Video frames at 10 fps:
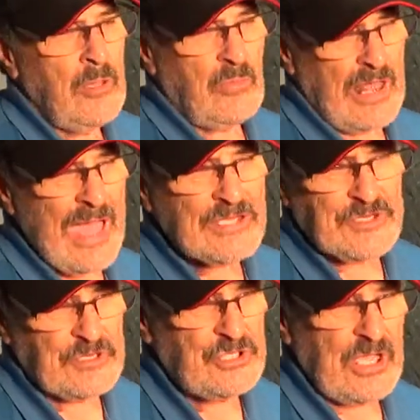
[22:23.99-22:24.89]
But I
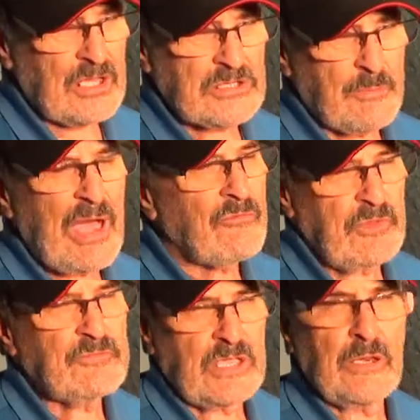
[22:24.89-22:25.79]
suggest about
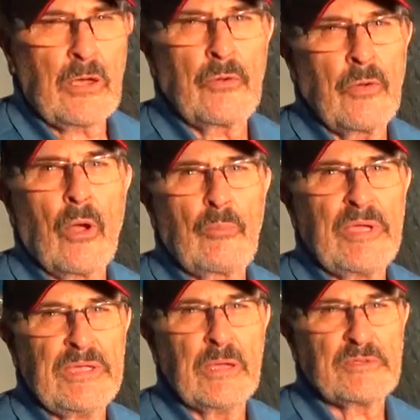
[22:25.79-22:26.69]
1500
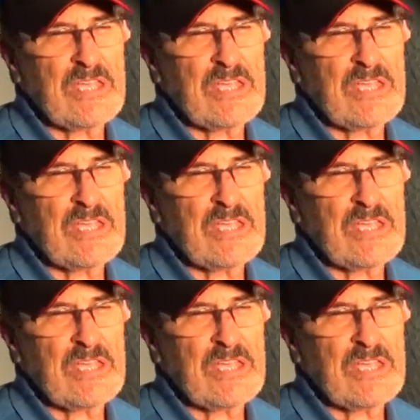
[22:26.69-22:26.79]
RPMs.